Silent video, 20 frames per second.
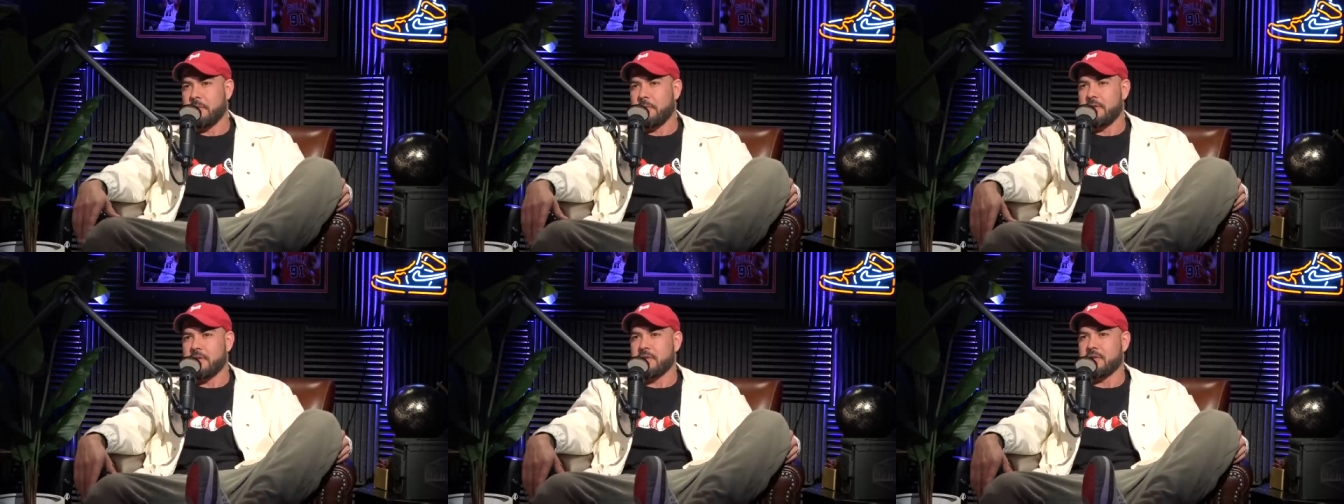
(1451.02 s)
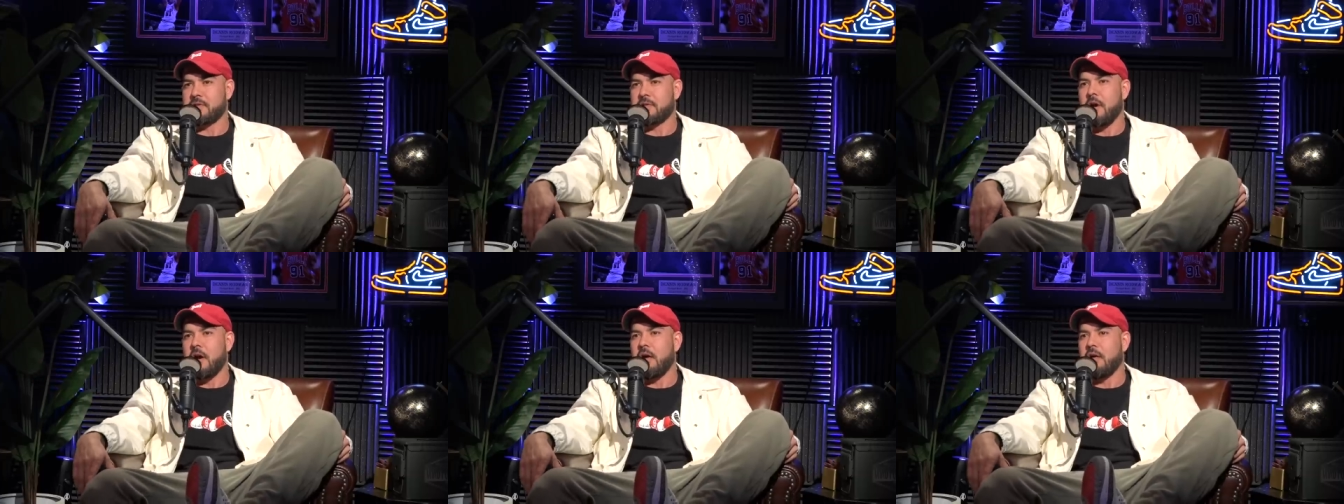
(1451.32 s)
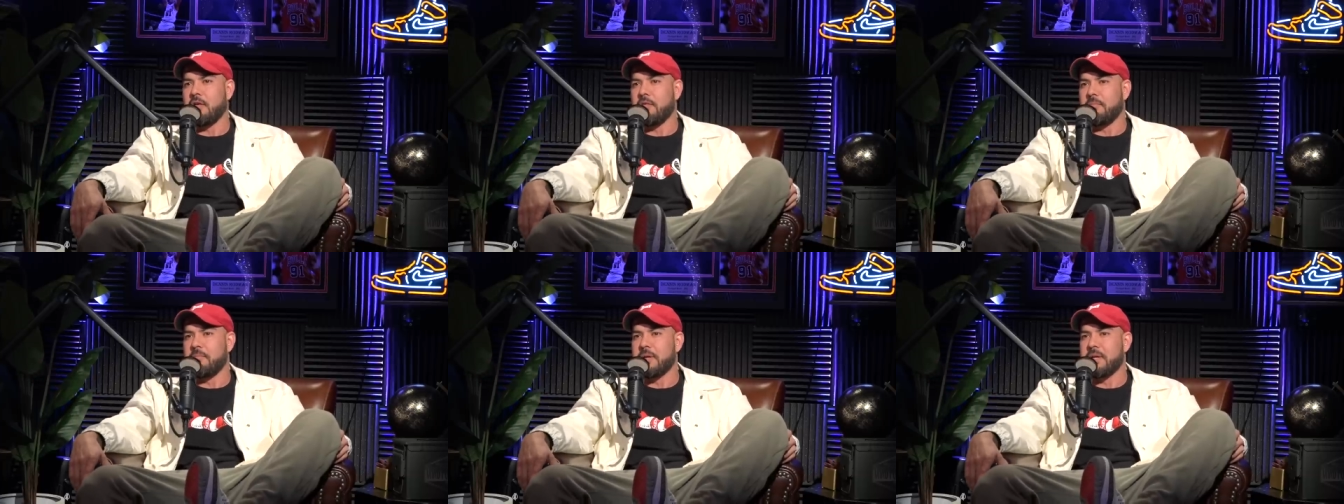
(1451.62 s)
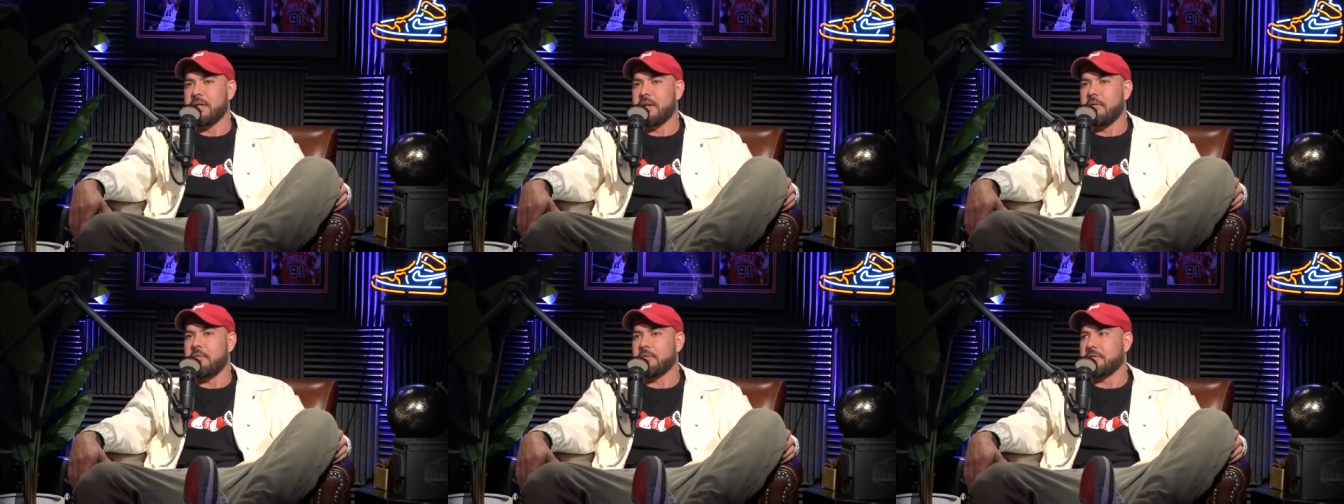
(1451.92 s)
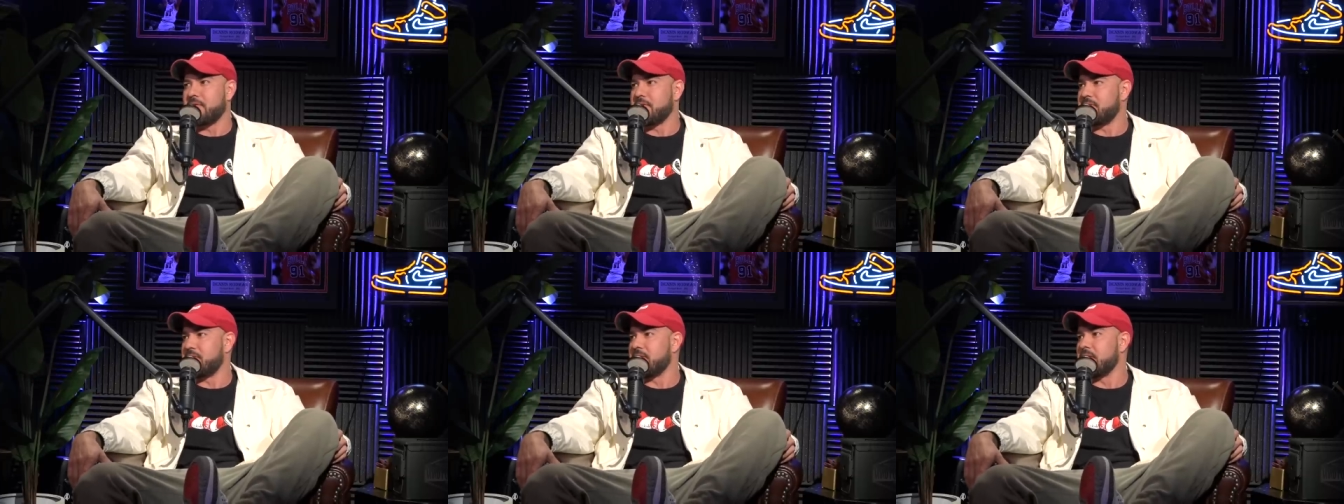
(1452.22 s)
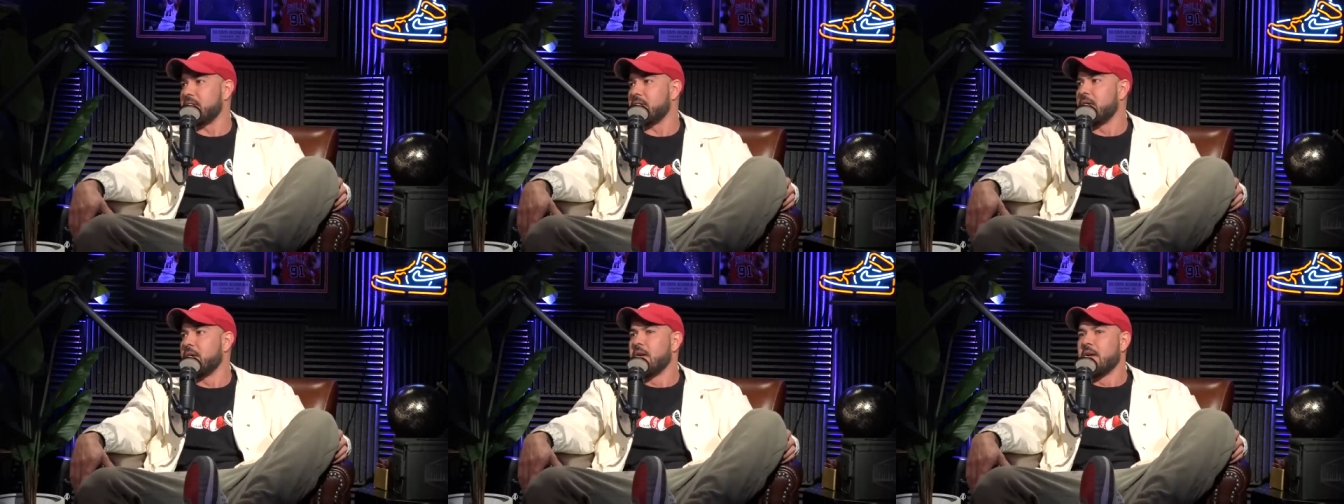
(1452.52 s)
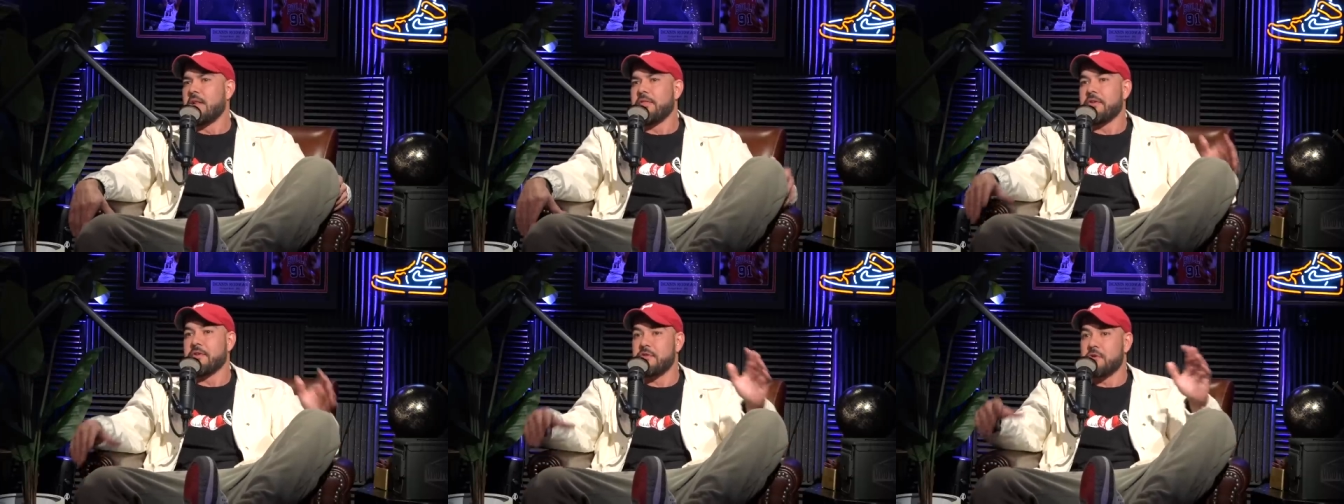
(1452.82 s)
we right. just saw of being able Look. to see
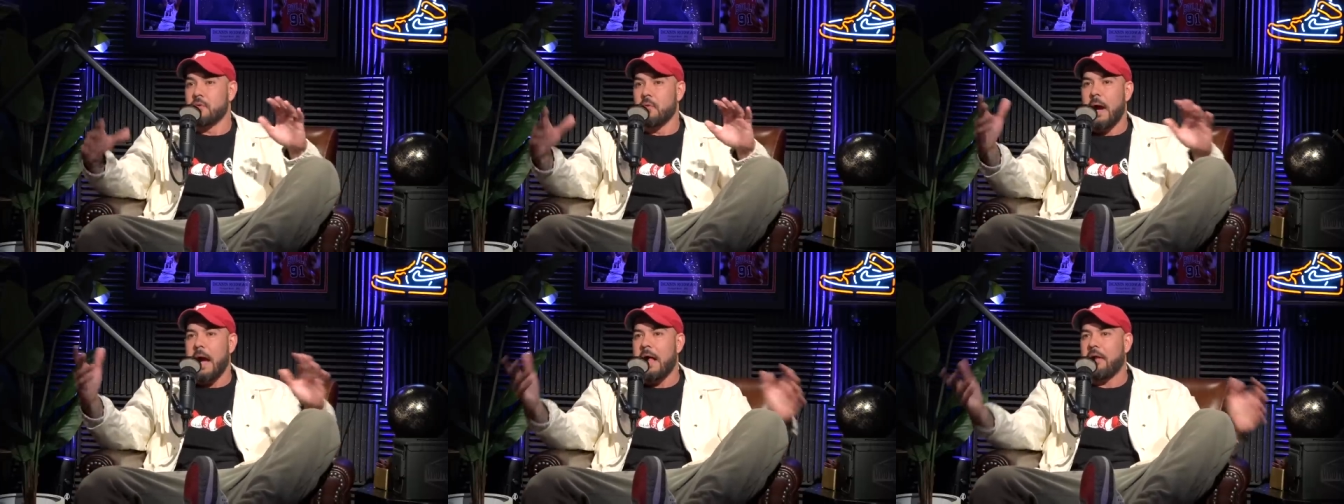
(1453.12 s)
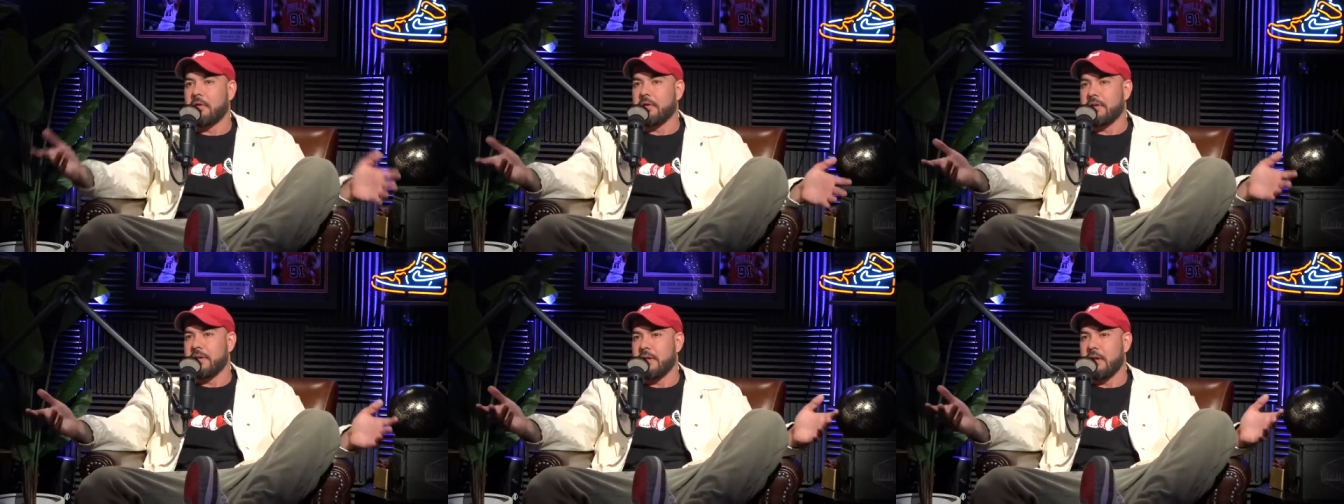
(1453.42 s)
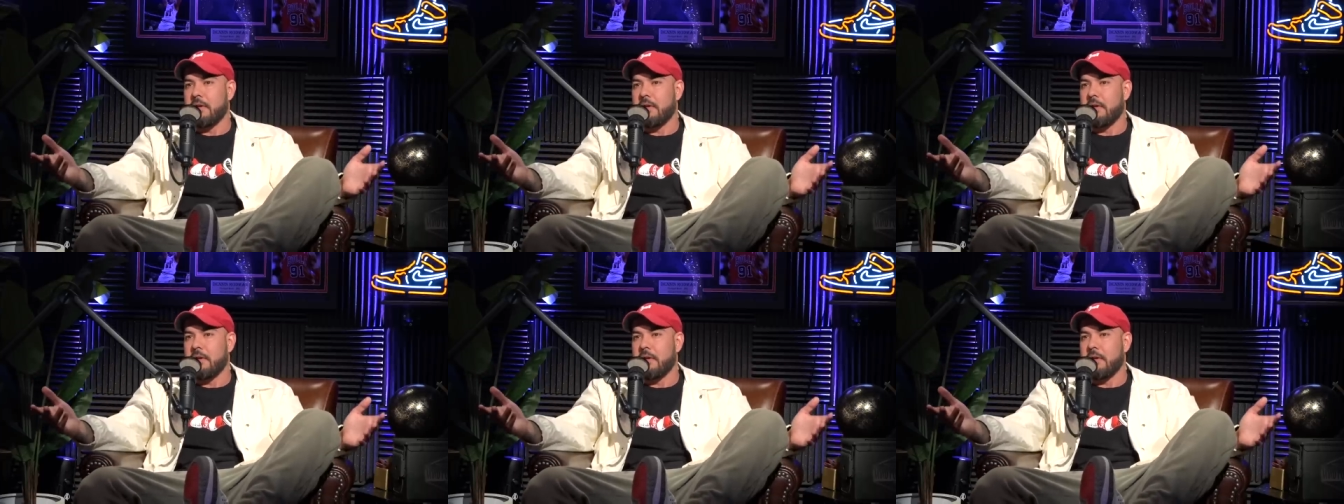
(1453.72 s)
the duality.